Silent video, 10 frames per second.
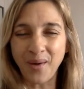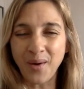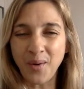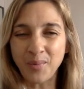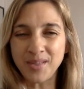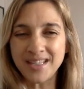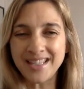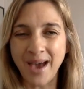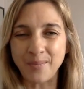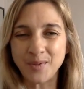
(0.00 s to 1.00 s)
I hope this
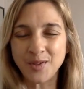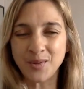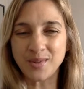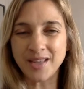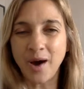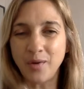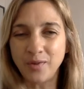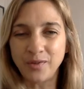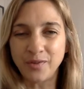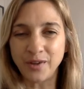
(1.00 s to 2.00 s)
episode was
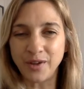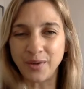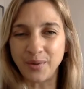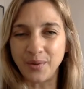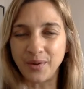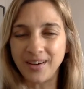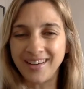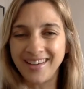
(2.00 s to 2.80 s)
helpful for you.